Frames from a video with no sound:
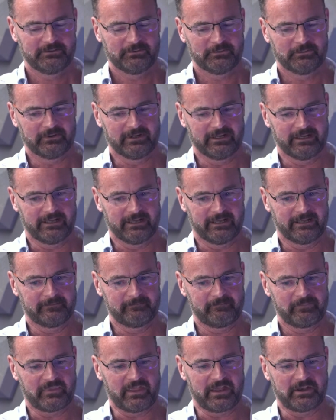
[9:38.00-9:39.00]
Where
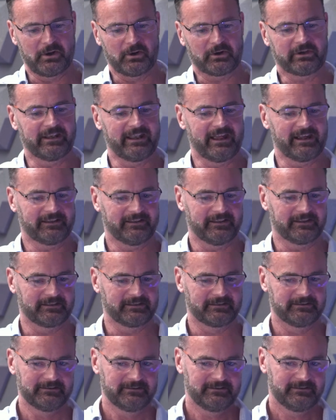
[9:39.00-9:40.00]
they're not connected.
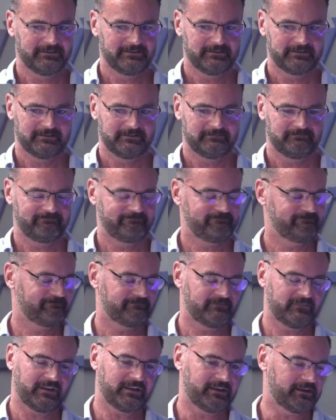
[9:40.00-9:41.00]

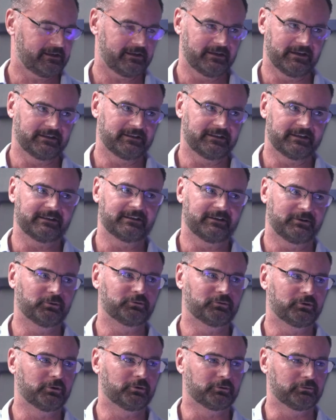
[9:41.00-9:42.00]
You
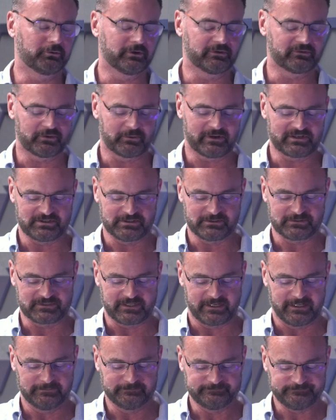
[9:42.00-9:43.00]
could run into issues
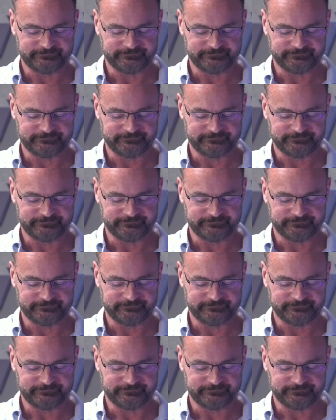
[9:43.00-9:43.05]
there.